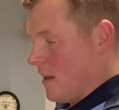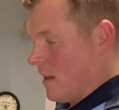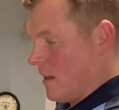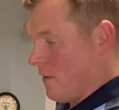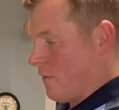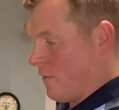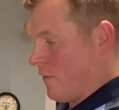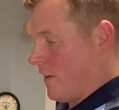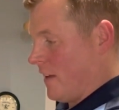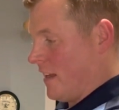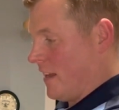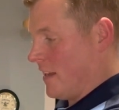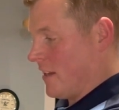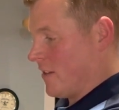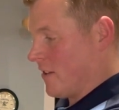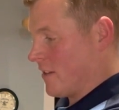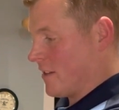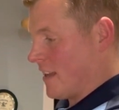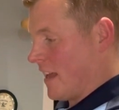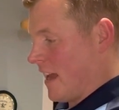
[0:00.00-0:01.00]
You fill in
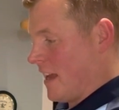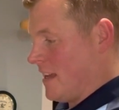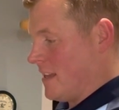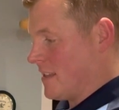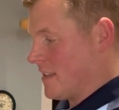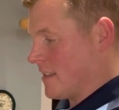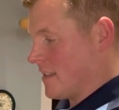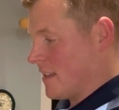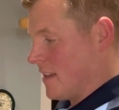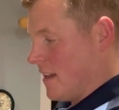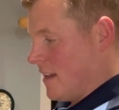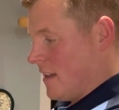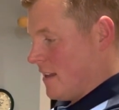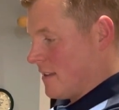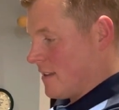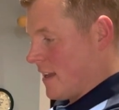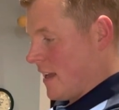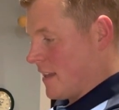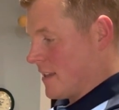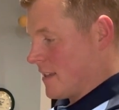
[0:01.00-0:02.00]
your dates,
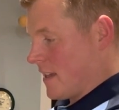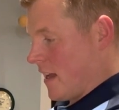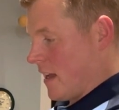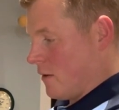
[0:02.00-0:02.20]
tells you